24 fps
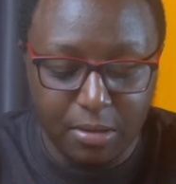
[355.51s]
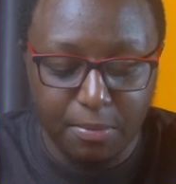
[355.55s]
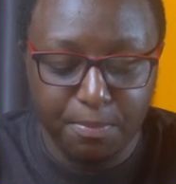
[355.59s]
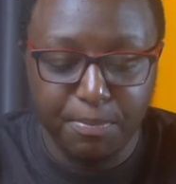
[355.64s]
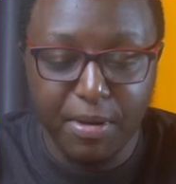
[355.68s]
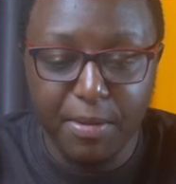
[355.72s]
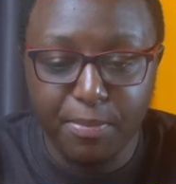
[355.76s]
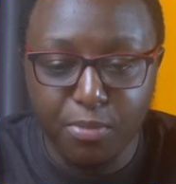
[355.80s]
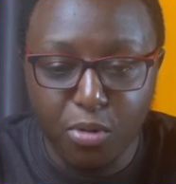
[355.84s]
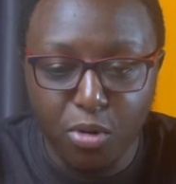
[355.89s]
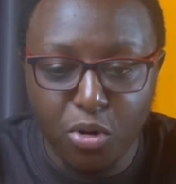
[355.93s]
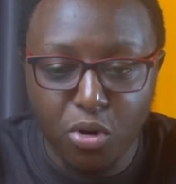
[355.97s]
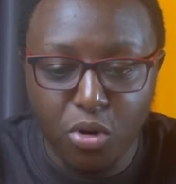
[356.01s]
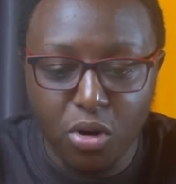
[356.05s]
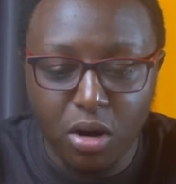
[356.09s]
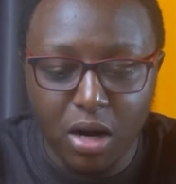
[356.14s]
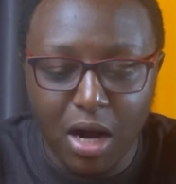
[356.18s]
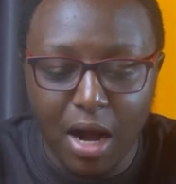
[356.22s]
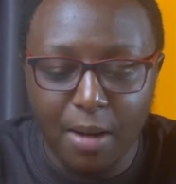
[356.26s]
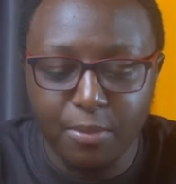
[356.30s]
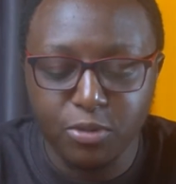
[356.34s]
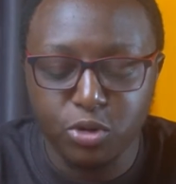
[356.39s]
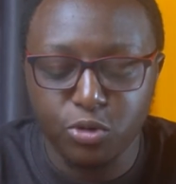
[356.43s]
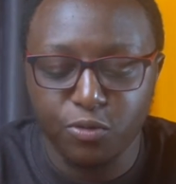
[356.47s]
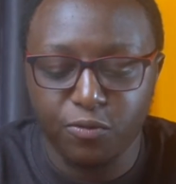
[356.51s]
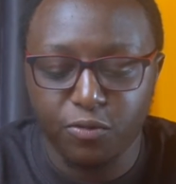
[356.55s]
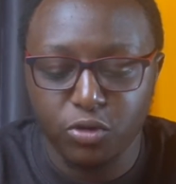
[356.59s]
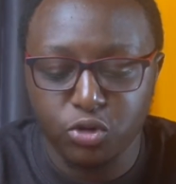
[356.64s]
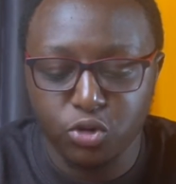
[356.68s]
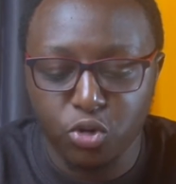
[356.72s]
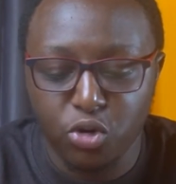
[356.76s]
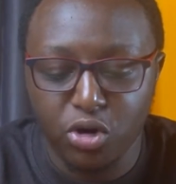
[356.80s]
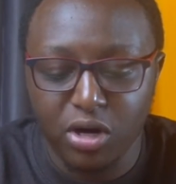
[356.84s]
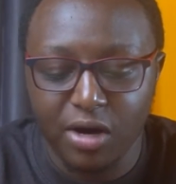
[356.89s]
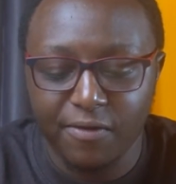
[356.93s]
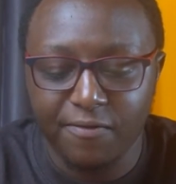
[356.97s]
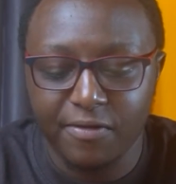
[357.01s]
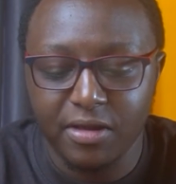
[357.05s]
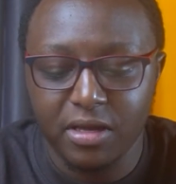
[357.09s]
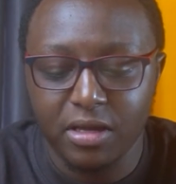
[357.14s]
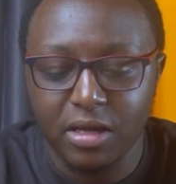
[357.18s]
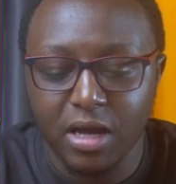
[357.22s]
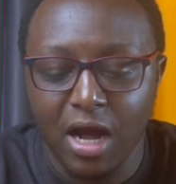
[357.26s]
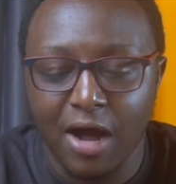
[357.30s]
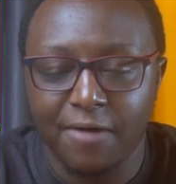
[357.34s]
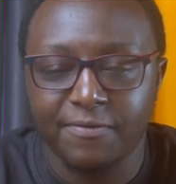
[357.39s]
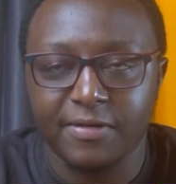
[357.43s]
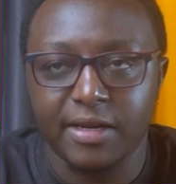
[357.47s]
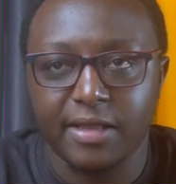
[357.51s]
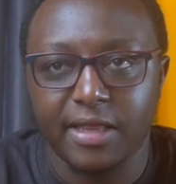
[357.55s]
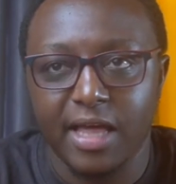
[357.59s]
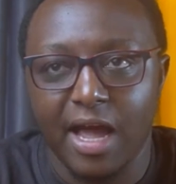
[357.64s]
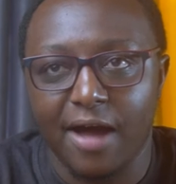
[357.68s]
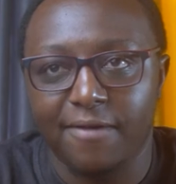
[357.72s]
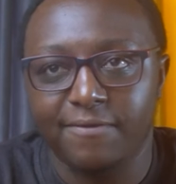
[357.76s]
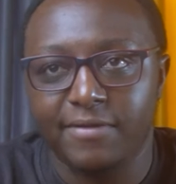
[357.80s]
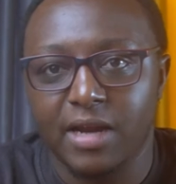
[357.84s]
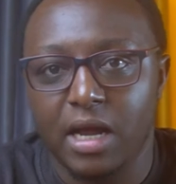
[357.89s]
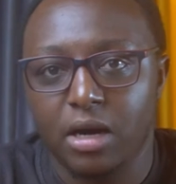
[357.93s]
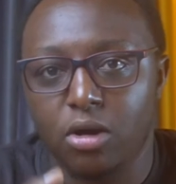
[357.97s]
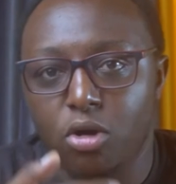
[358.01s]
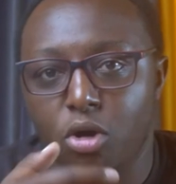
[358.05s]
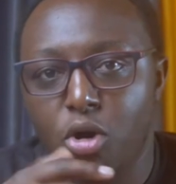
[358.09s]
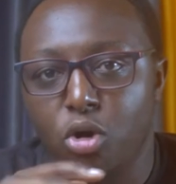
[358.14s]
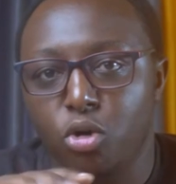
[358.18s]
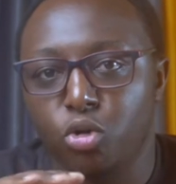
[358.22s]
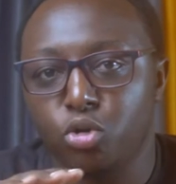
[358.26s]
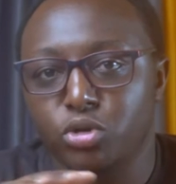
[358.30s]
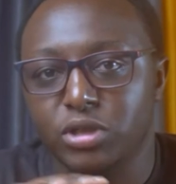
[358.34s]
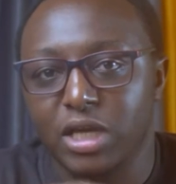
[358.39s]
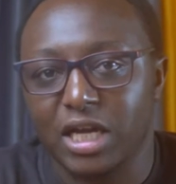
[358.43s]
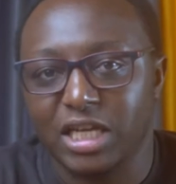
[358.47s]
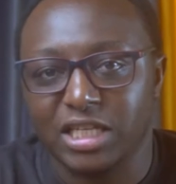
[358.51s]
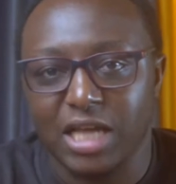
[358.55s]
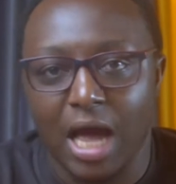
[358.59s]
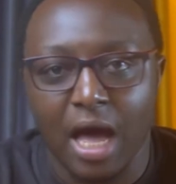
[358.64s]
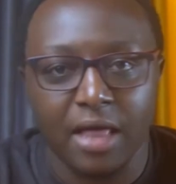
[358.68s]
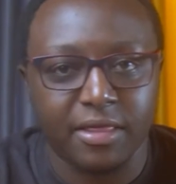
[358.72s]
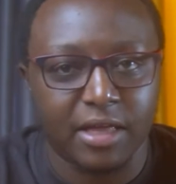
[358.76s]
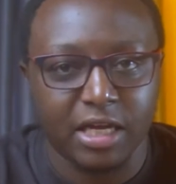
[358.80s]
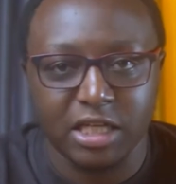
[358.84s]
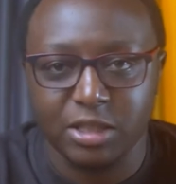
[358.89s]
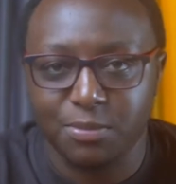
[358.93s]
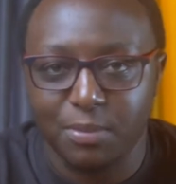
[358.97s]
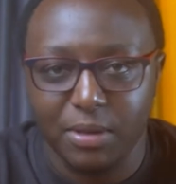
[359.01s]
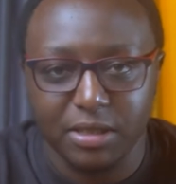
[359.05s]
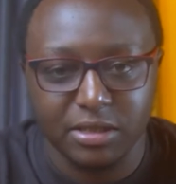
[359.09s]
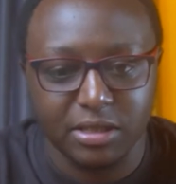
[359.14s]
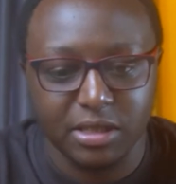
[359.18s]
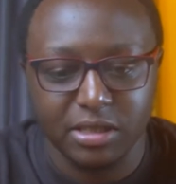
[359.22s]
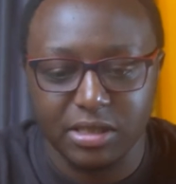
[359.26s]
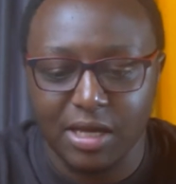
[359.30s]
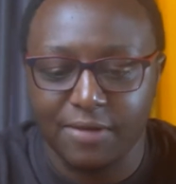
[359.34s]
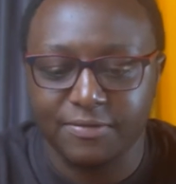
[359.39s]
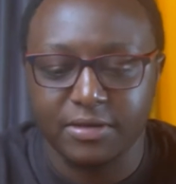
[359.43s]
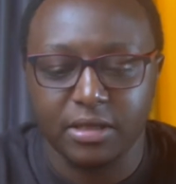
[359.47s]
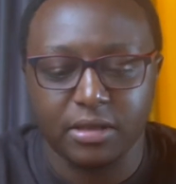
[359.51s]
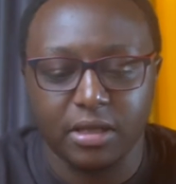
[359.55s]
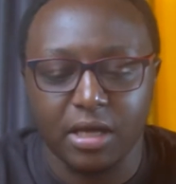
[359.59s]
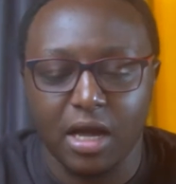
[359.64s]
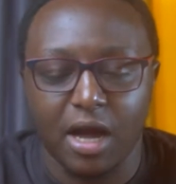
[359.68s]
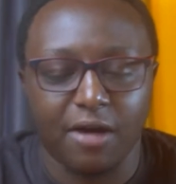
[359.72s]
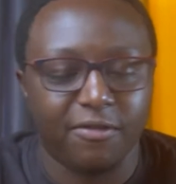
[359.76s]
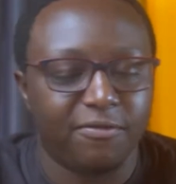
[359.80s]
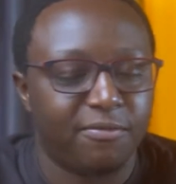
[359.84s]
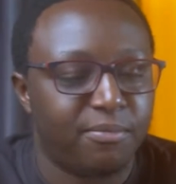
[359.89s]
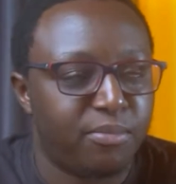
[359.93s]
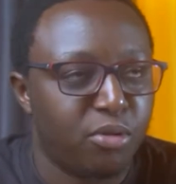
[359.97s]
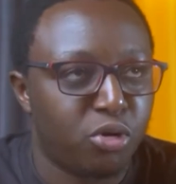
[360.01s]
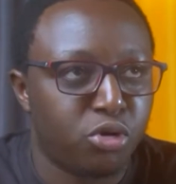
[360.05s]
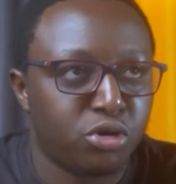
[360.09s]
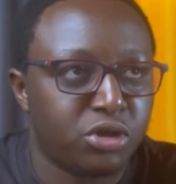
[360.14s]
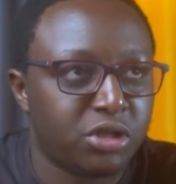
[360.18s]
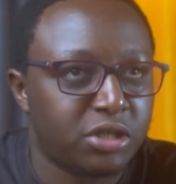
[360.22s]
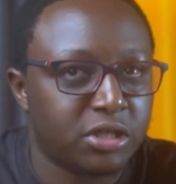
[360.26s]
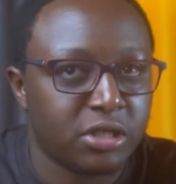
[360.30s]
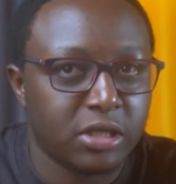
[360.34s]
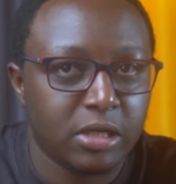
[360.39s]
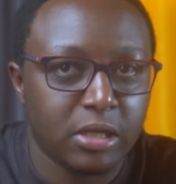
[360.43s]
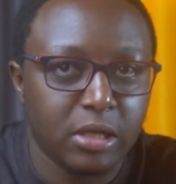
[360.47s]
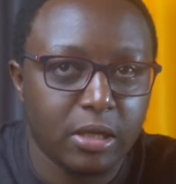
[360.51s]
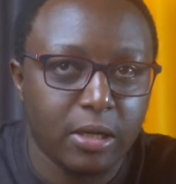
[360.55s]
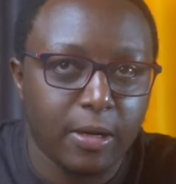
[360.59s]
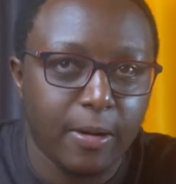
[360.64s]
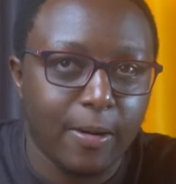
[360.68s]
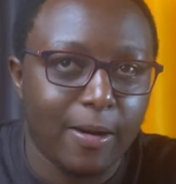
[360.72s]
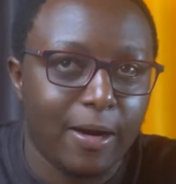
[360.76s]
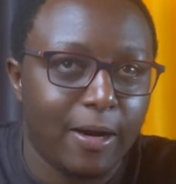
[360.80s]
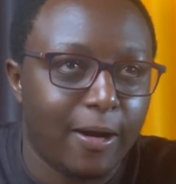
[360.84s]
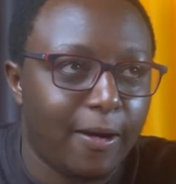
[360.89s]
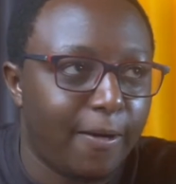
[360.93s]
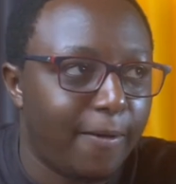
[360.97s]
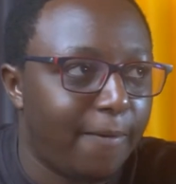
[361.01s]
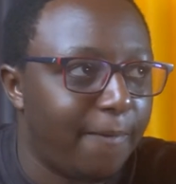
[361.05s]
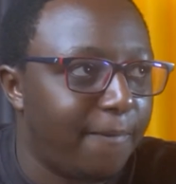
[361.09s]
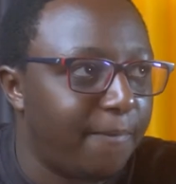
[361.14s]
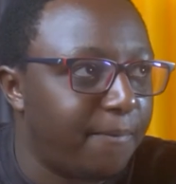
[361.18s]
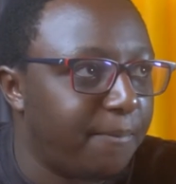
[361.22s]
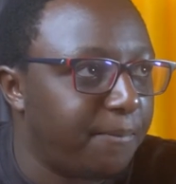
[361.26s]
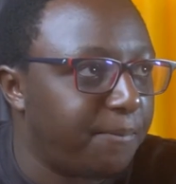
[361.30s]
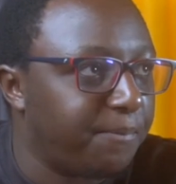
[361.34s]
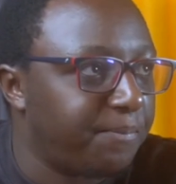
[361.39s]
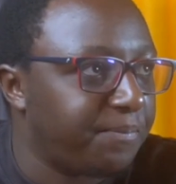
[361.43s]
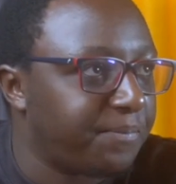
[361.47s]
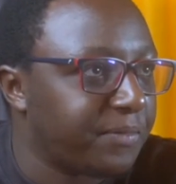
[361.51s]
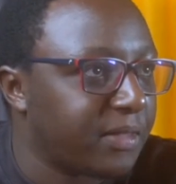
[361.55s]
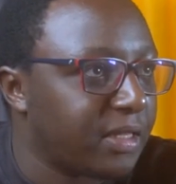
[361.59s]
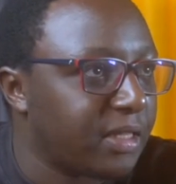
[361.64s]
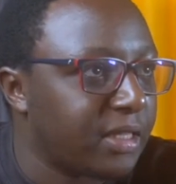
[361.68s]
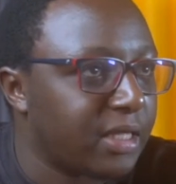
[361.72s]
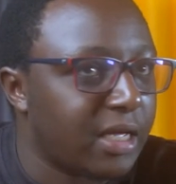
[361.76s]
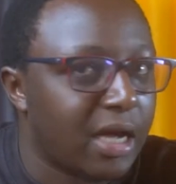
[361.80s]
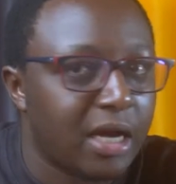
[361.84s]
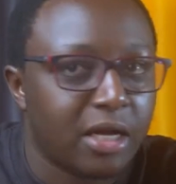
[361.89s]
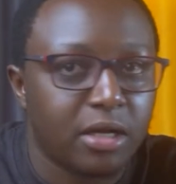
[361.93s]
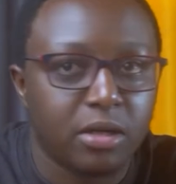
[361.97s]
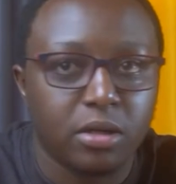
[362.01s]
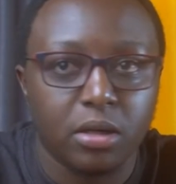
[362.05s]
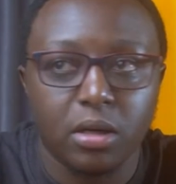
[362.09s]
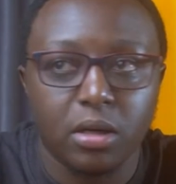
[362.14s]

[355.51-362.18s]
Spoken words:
People come to photography after they have done all those other expenses, after they have bought their